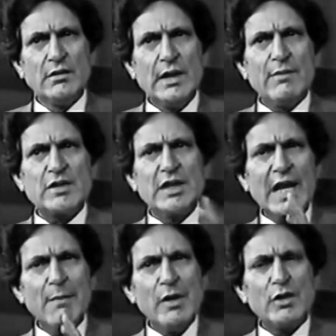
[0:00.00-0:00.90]
They were
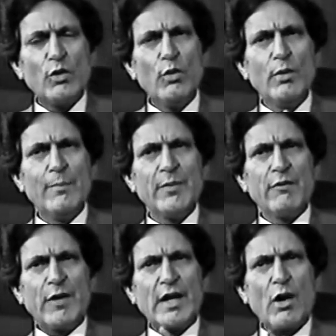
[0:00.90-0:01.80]
still able to
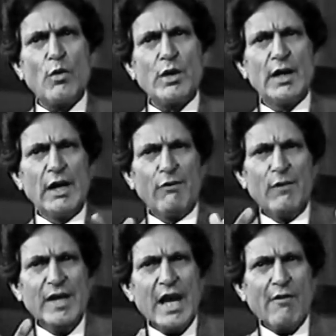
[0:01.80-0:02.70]
figure out, if
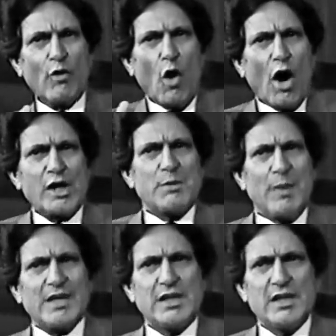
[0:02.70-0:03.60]
we have God's
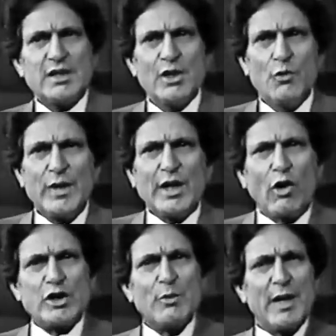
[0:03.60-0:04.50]
blessings, we can
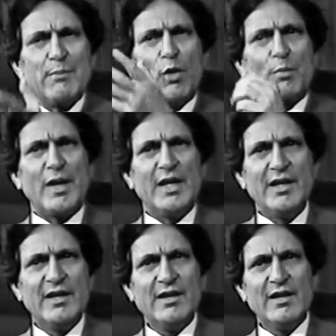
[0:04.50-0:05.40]
also make more money.
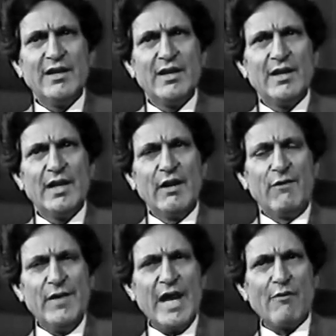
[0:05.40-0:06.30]

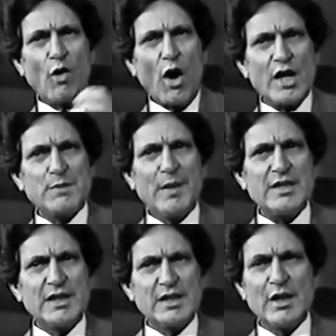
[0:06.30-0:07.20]
If we have God's
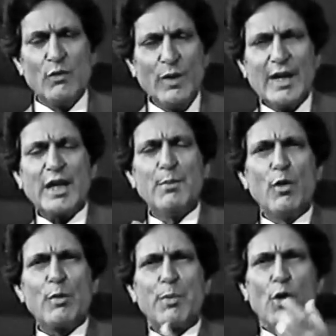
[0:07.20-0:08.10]
blessings, we'll get
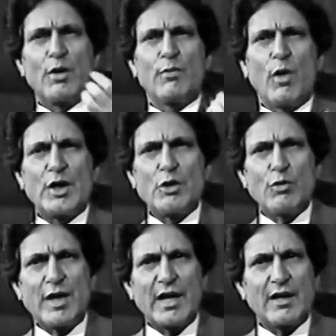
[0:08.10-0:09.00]
more pure water
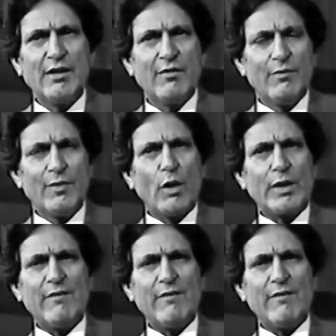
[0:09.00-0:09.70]
to drink without